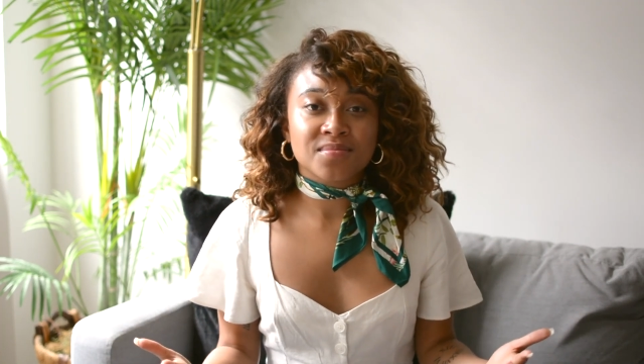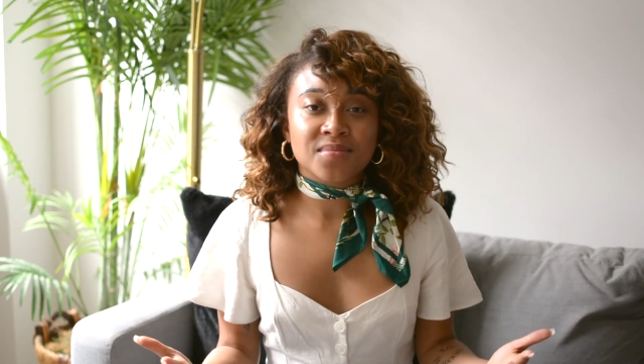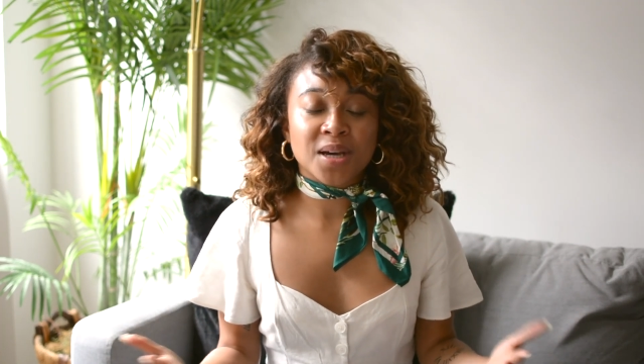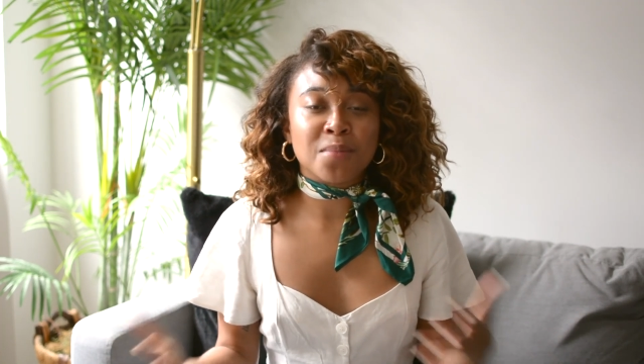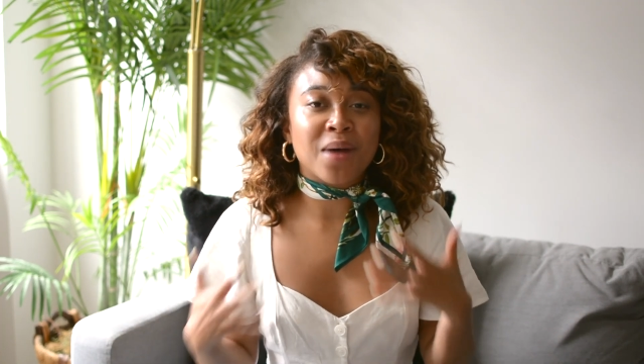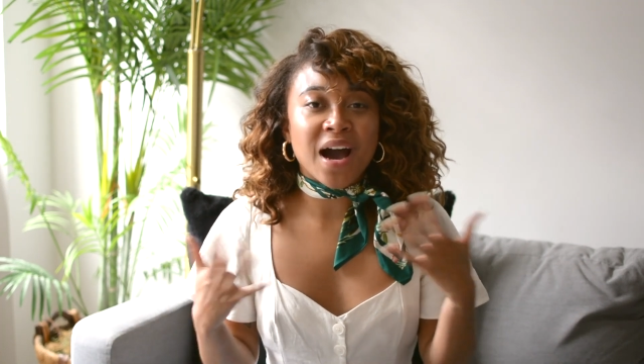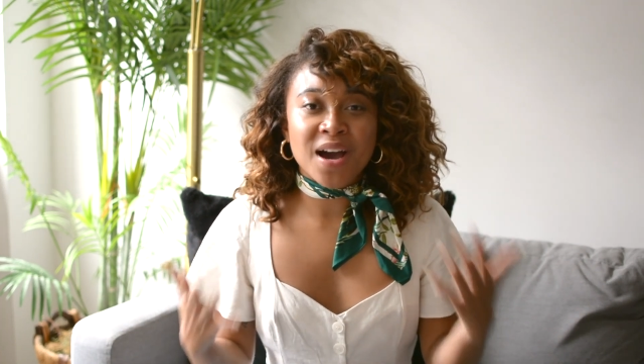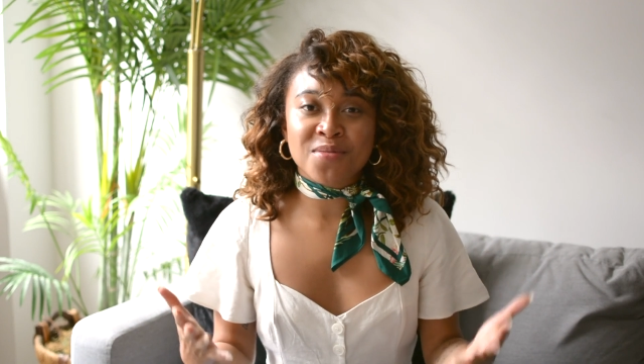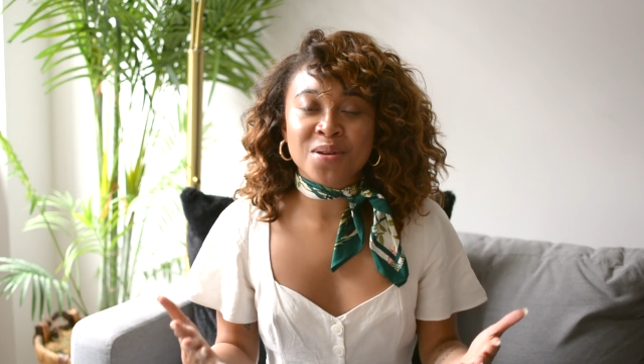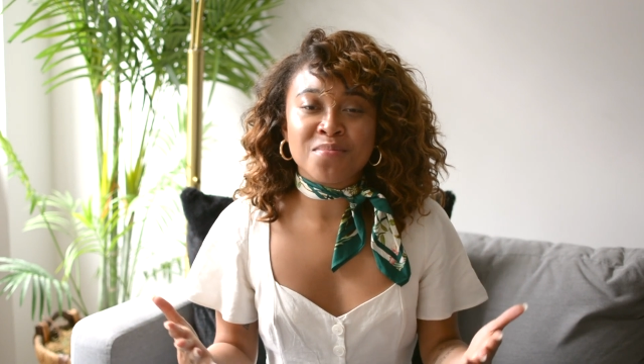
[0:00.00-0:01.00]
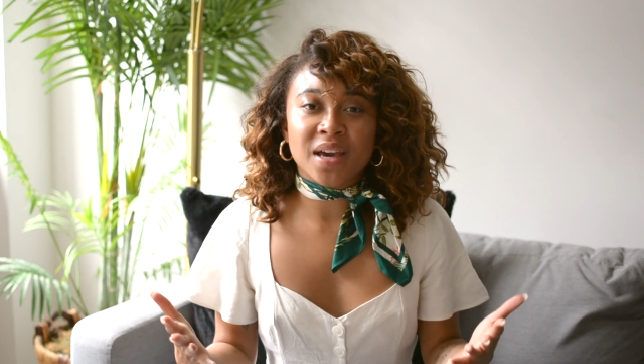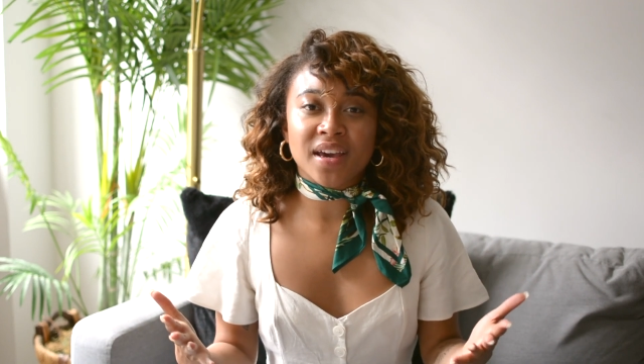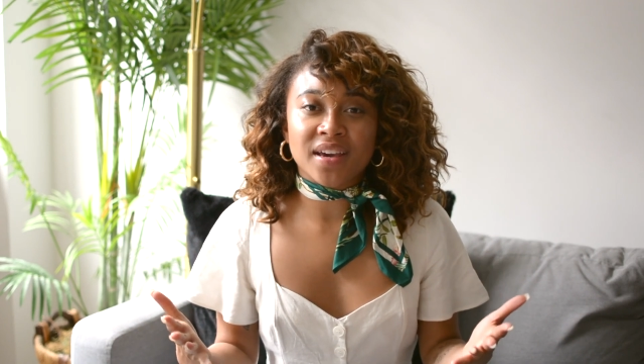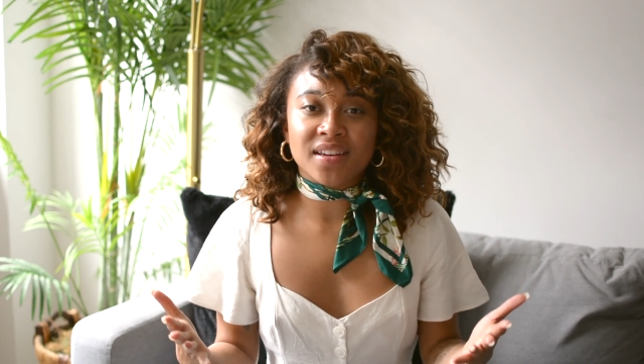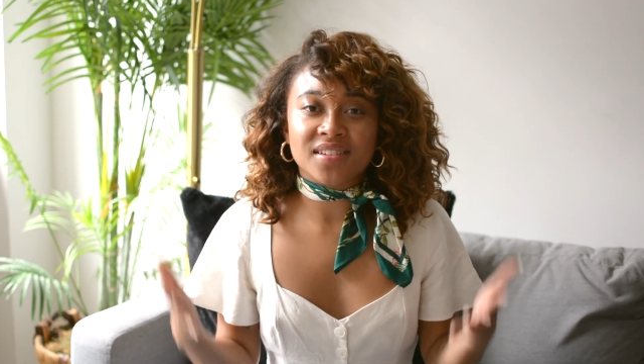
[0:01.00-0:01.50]
the goodbye we
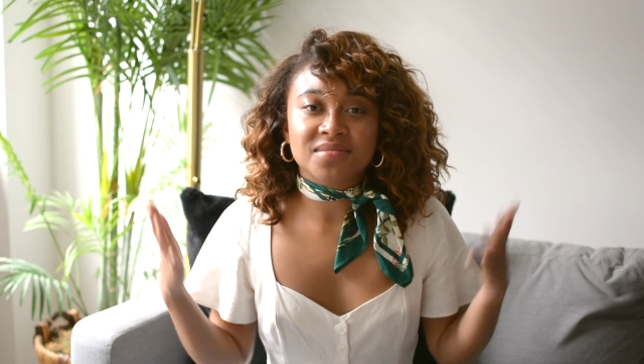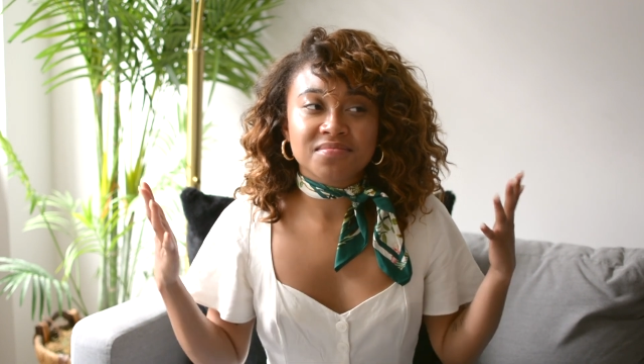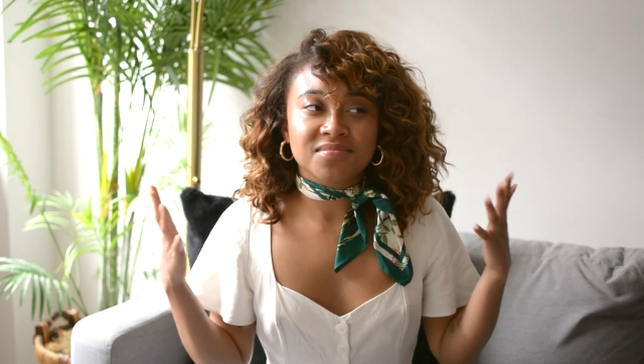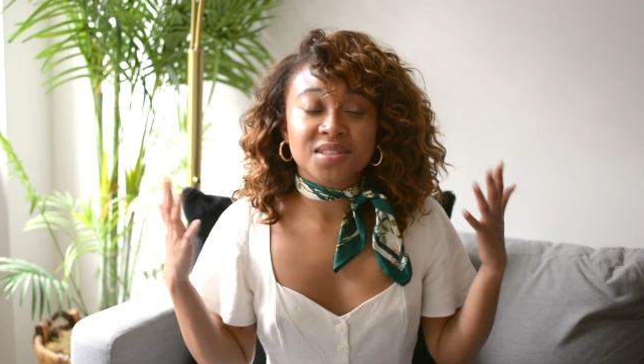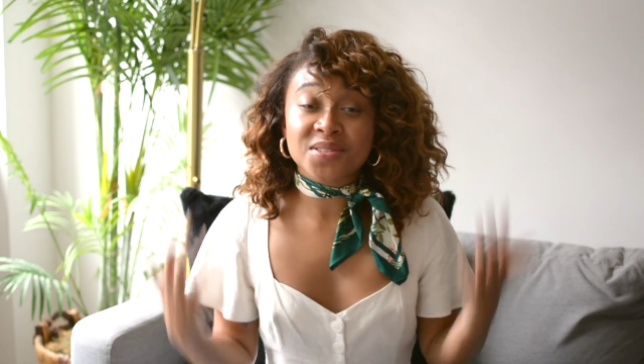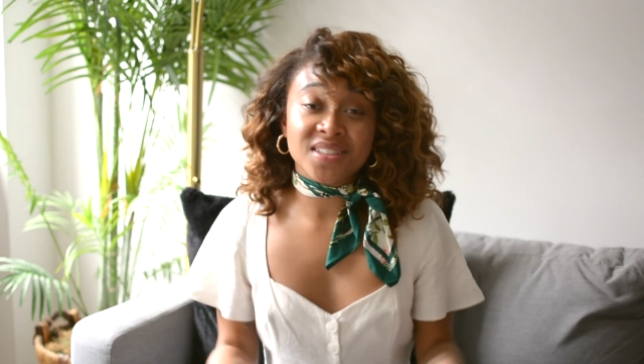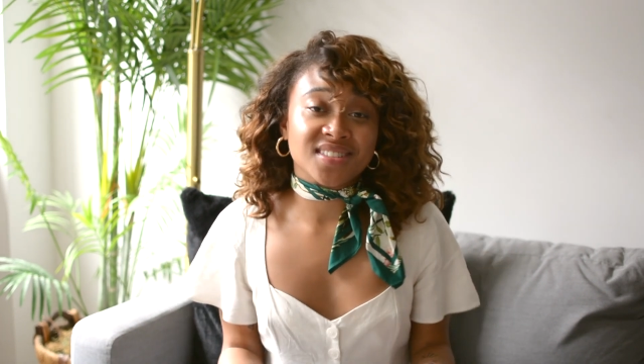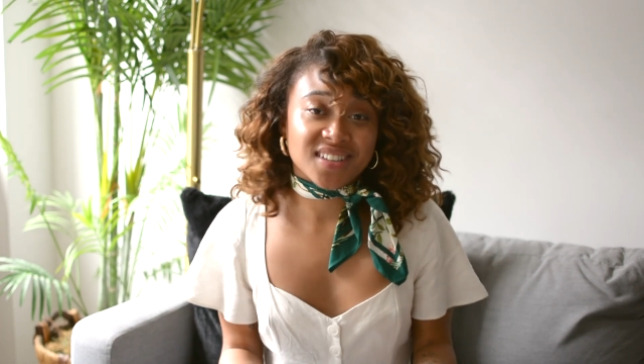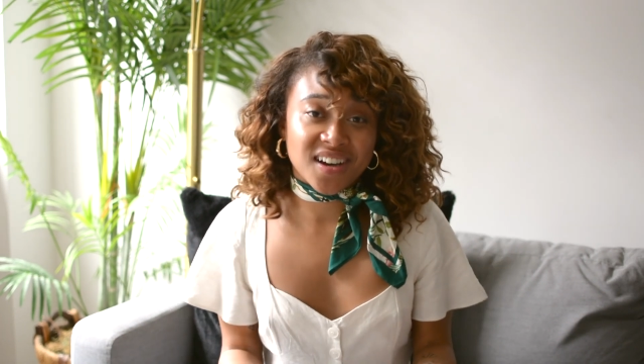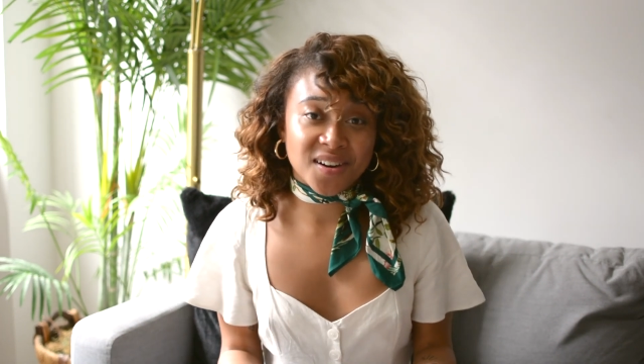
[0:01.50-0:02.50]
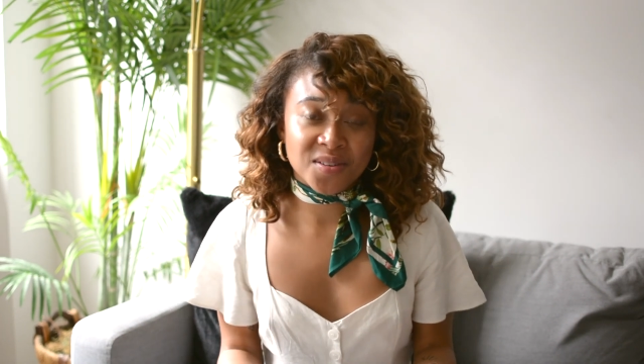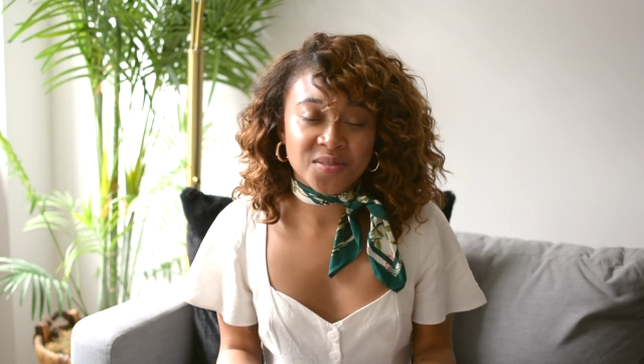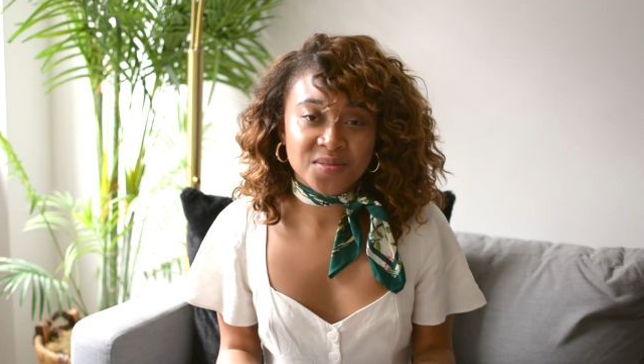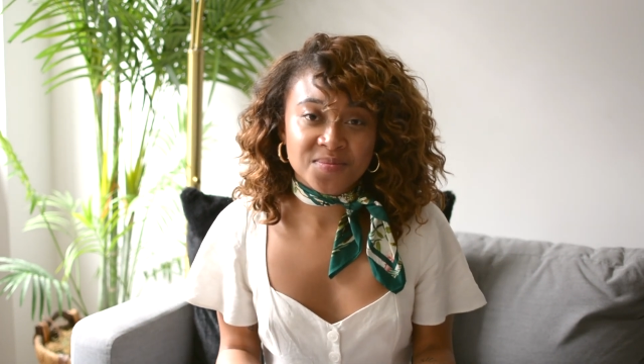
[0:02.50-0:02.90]
made 2 years ago.